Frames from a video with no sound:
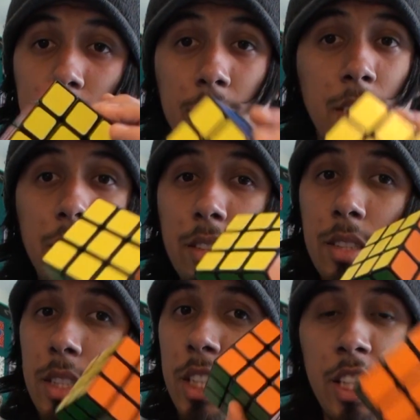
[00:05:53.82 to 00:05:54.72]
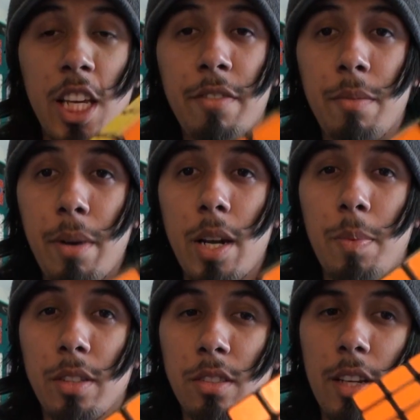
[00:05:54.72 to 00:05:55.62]
It's an even better
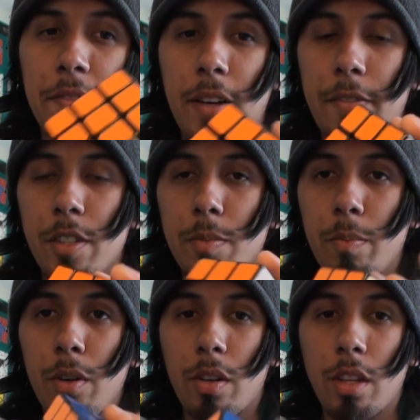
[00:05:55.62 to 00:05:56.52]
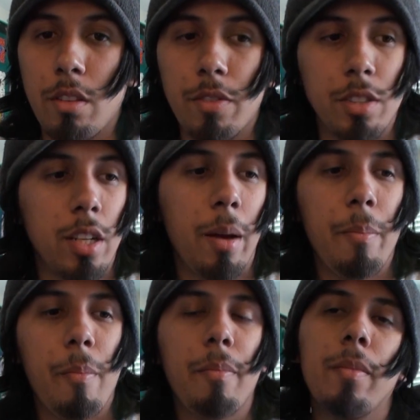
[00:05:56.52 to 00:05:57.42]
puzzle after it's been broken in the first time.
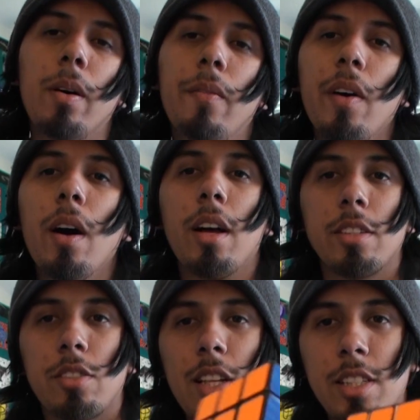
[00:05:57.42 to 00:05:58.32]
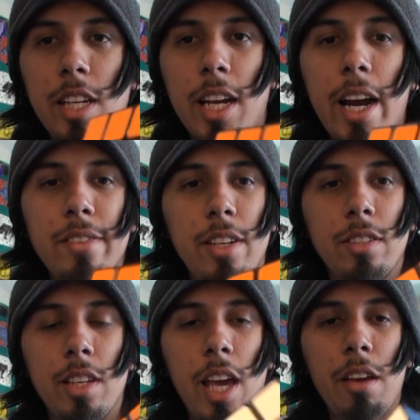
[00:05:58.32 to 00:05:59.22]
So that's it, guys.
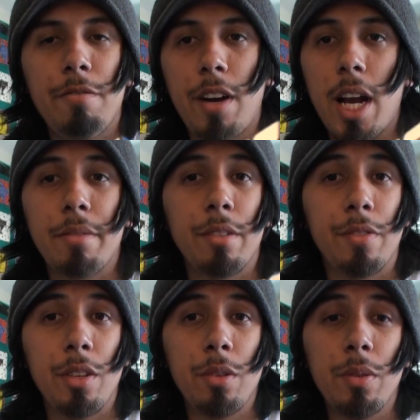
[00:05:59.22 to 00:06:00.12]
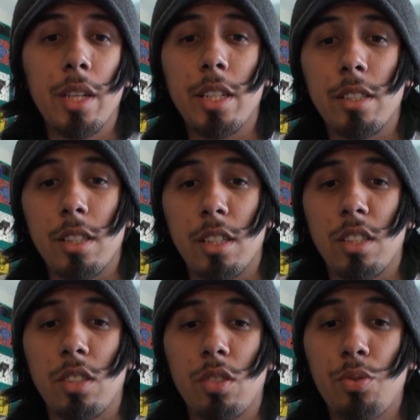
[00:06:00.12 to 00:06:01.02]
That's the A5 review, and it's
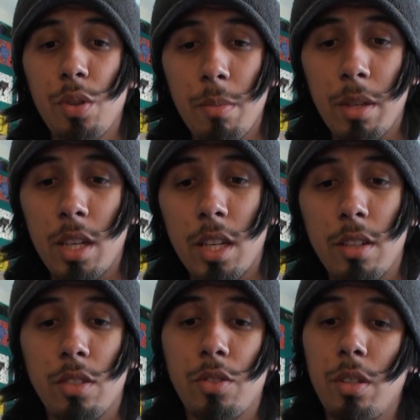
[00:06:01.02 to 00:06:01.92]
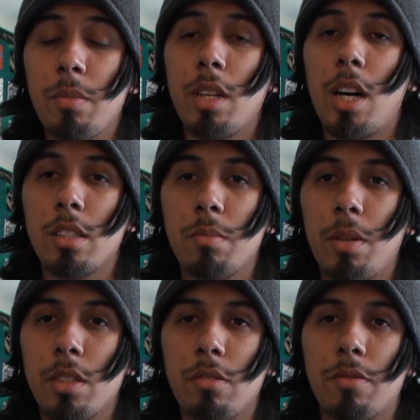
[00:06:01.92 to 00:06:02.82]
extremely awesome puzzle